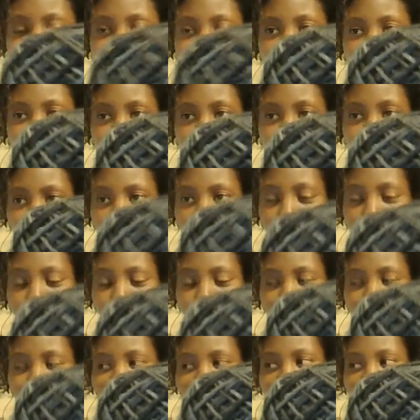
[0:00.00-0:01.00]

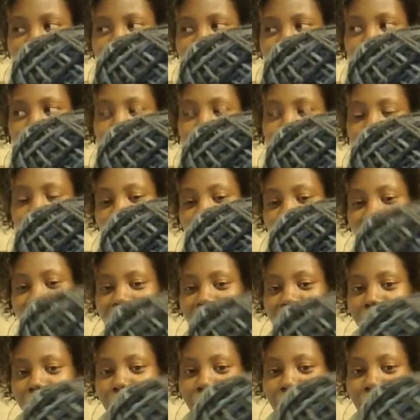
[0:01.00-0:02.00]
blue that's
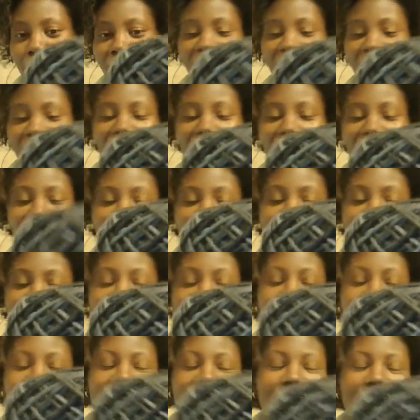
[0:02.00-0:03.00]
overdyed in black.
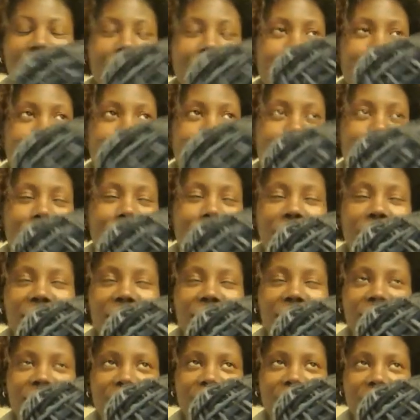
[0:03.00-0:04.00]

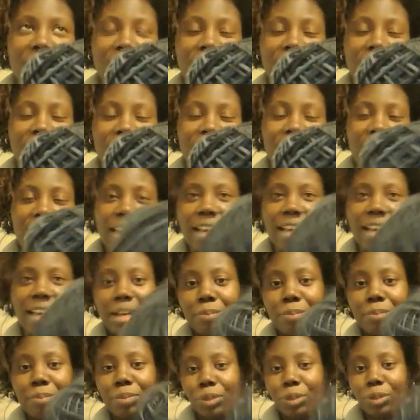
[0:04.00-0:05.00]
It is
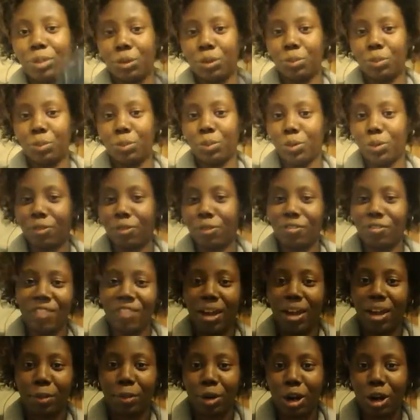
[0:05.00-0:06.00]
a Blue Moon
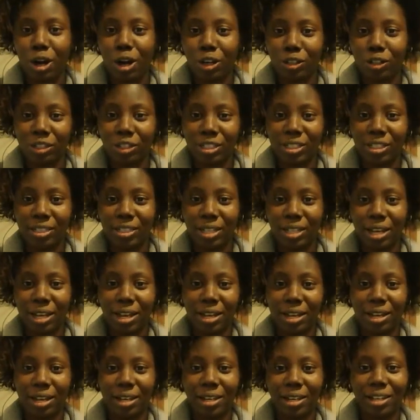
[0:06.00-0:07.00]
Fiber Arts
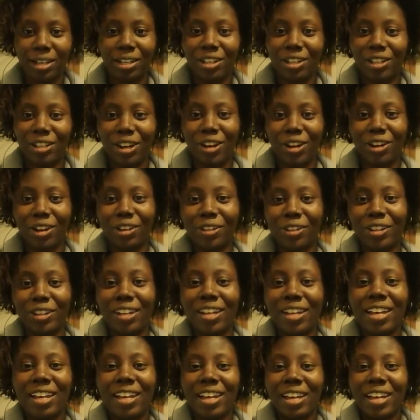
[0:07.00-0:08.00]
yarn,
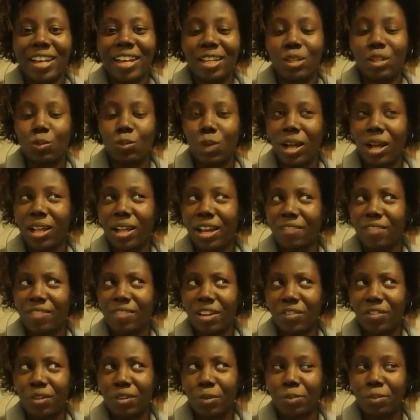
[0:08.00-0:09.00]
and while I've
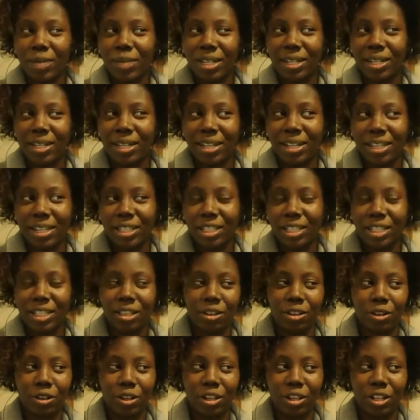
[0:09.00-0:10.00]
never been into
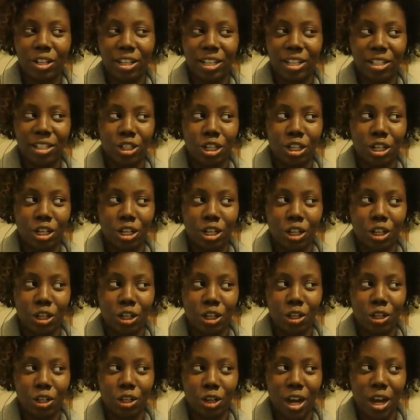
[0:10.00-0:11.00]

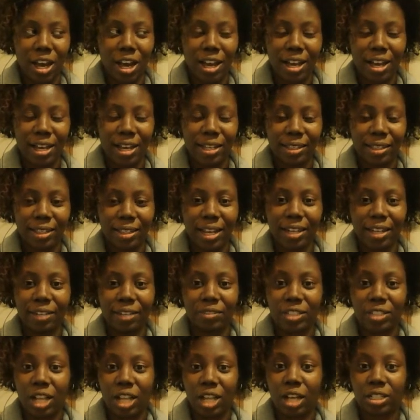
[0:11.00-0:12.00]
her line of
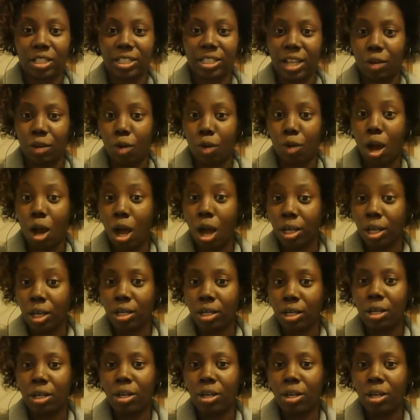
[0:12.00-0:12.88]
socks that rock,